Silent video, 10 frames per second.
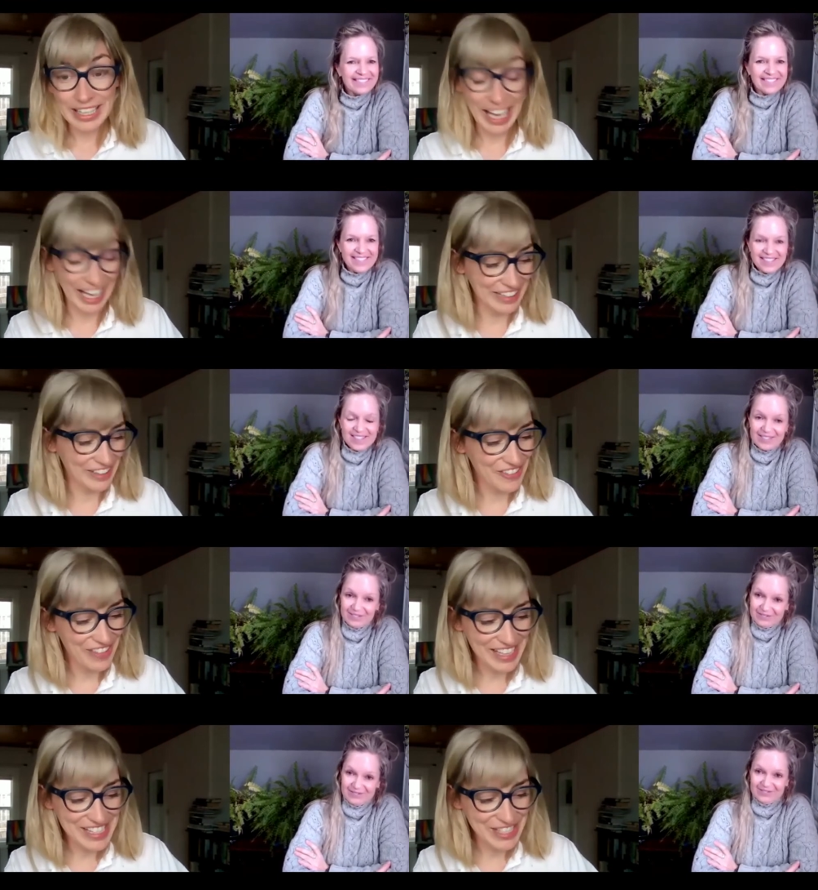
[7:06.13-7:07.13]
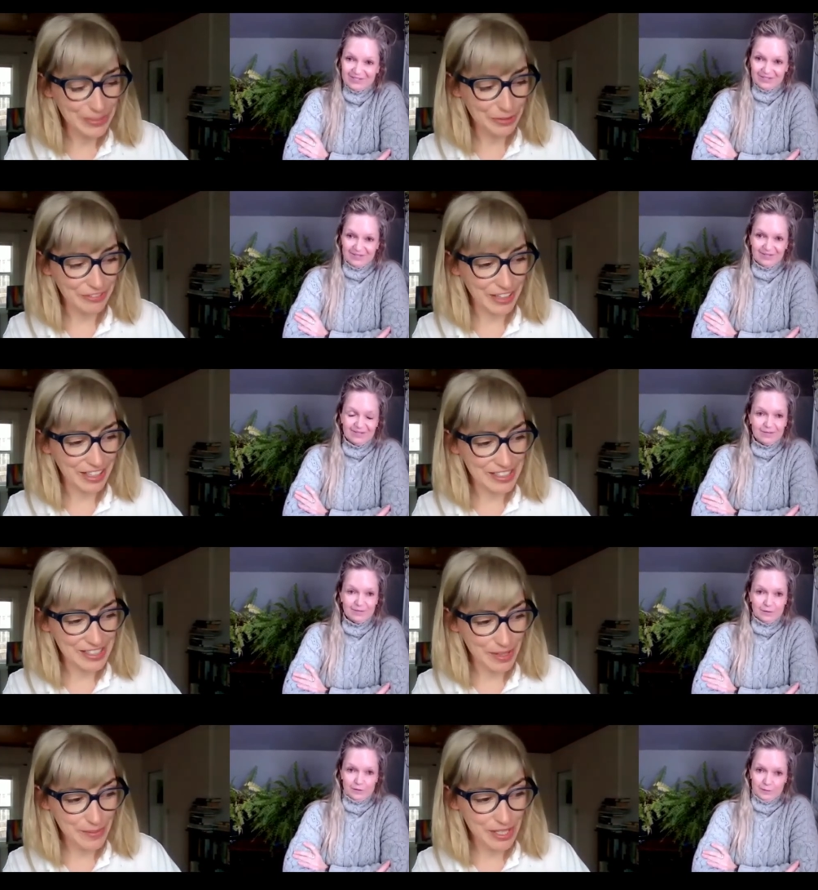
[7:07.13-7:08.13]
Speaker 1: yeah no that's super fair
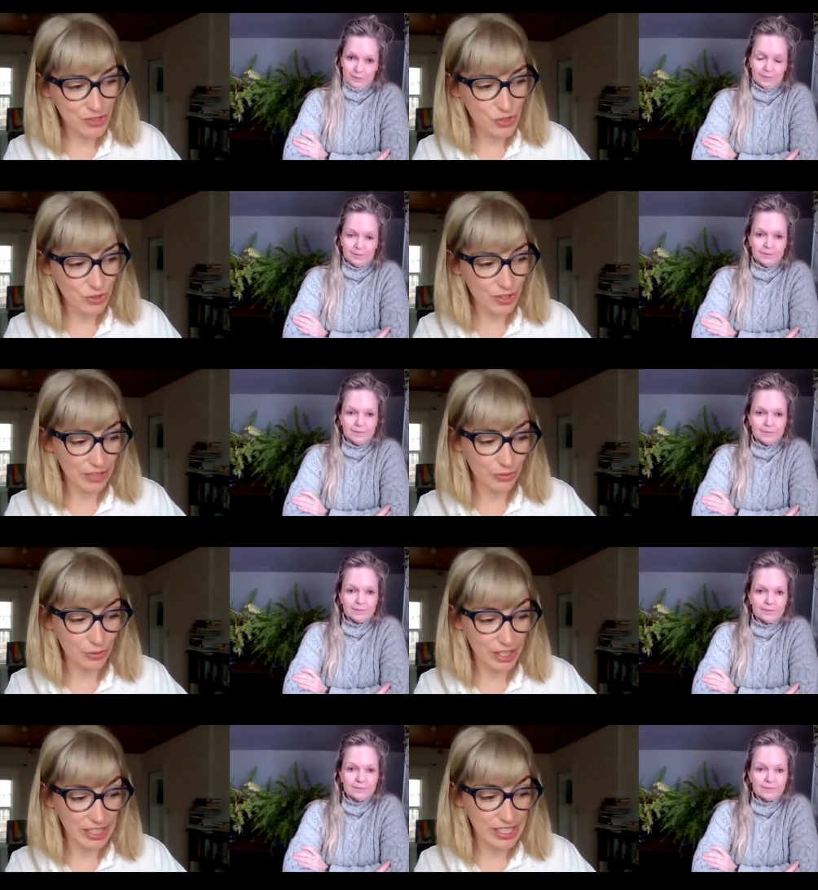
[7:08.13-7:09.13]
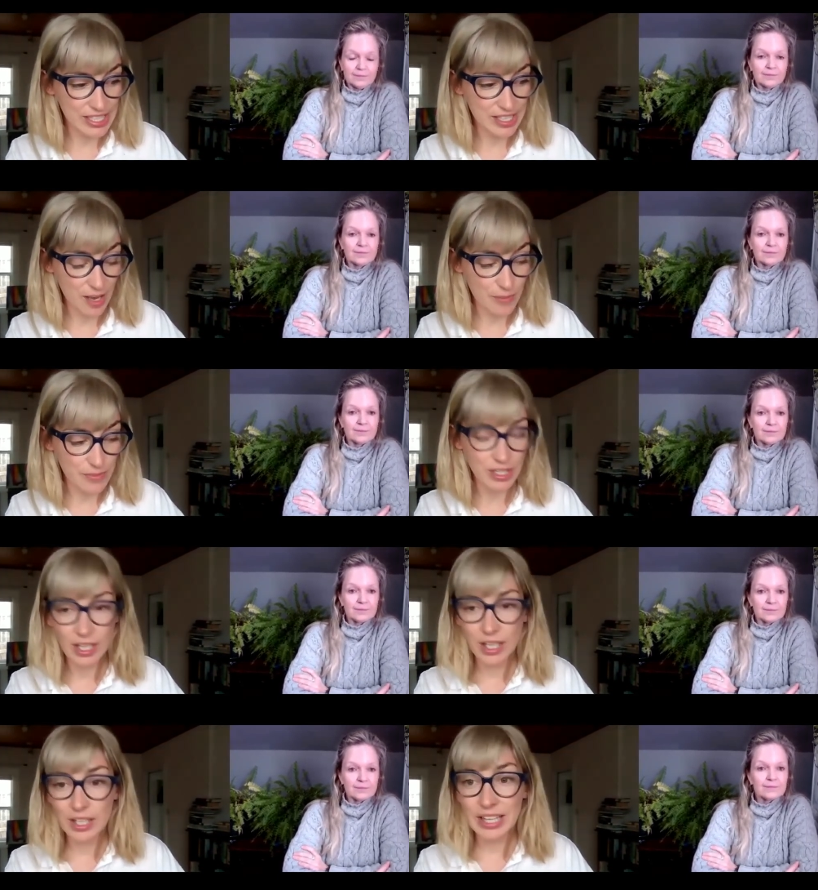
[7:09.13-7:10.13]
sometimes i was really really stumped
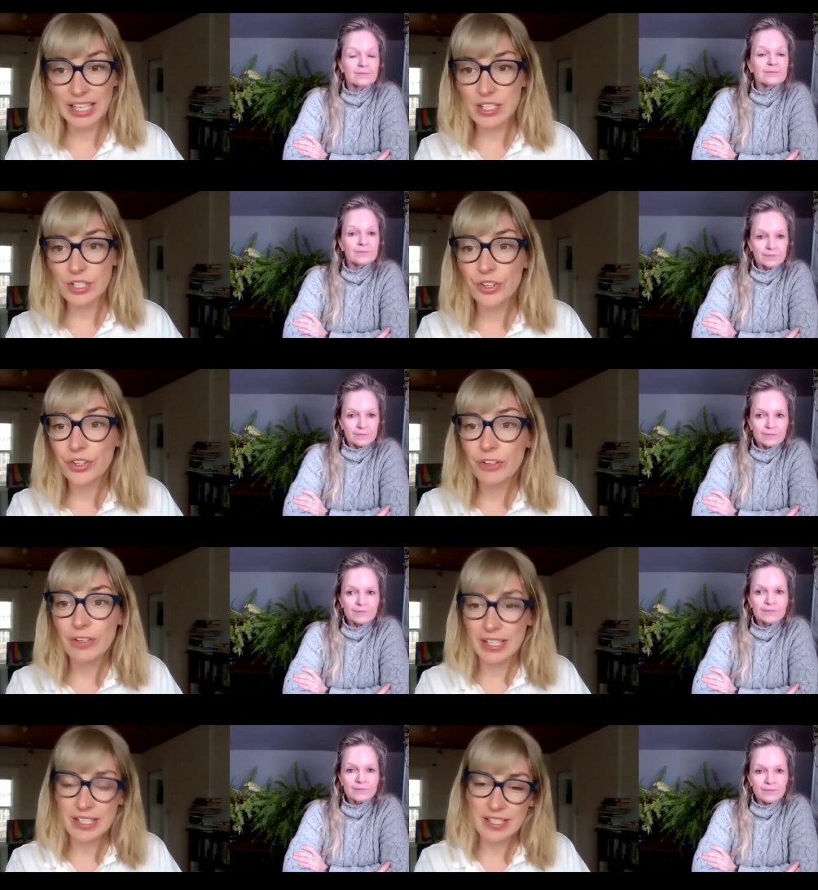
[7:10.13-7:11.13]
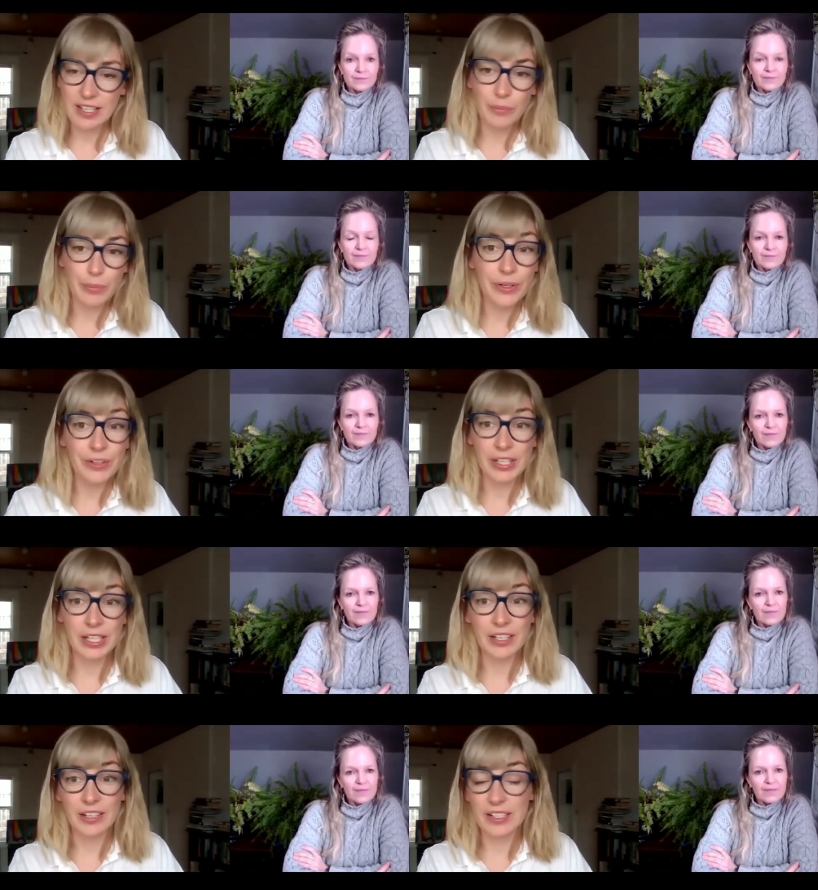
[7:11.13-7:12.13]
like turr is a bird
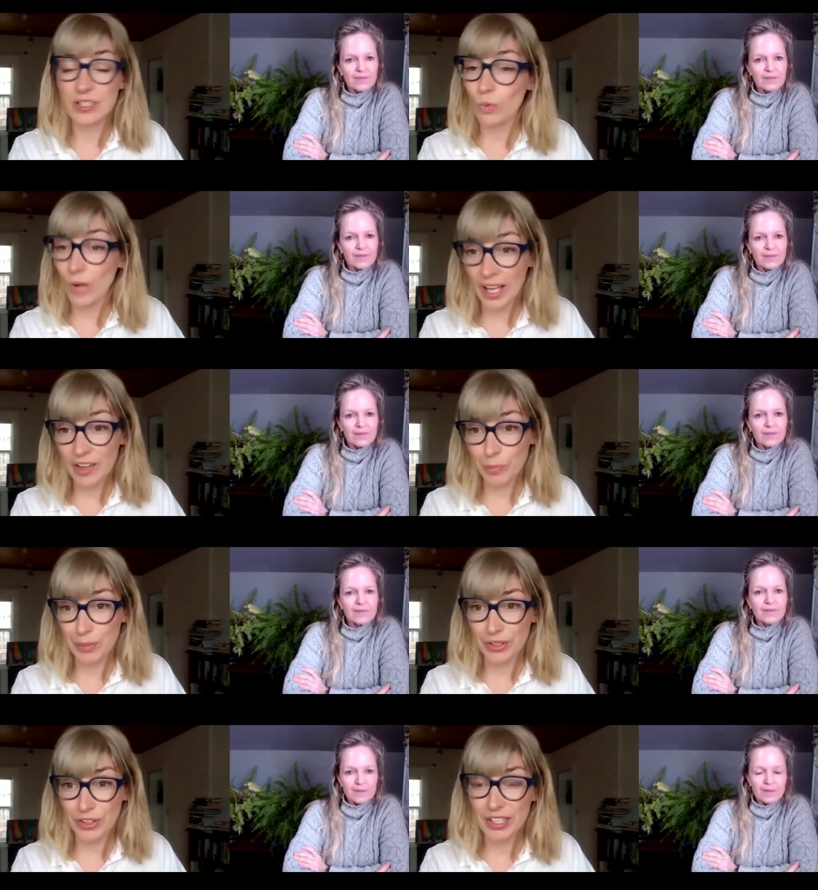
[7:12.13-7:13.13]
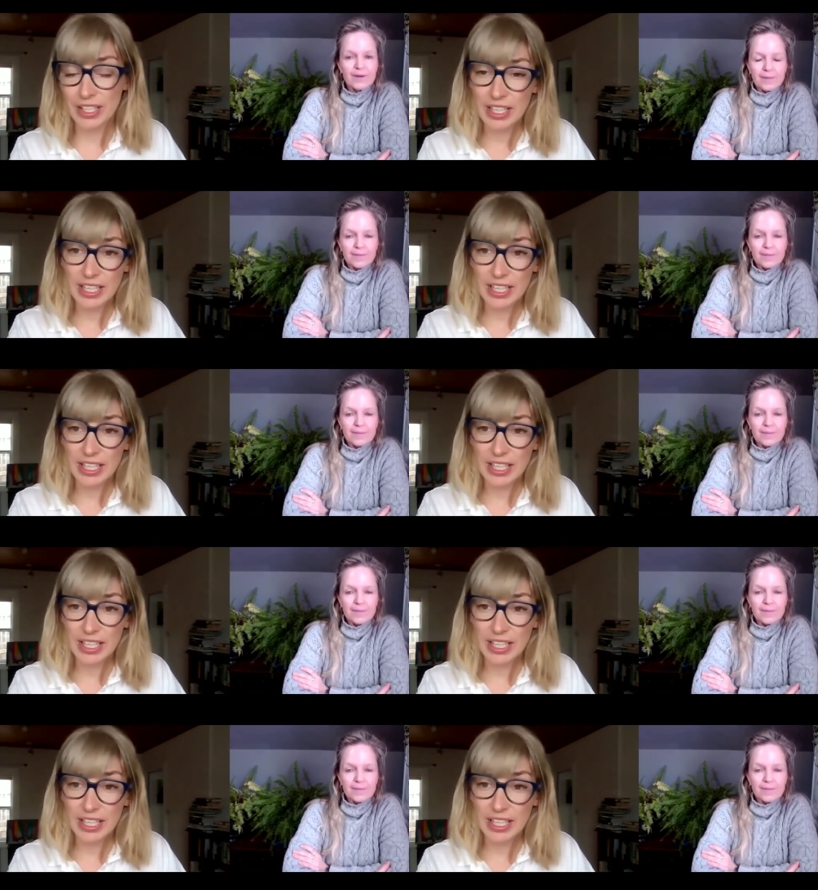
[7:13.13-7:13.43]
here. It's a wild bird.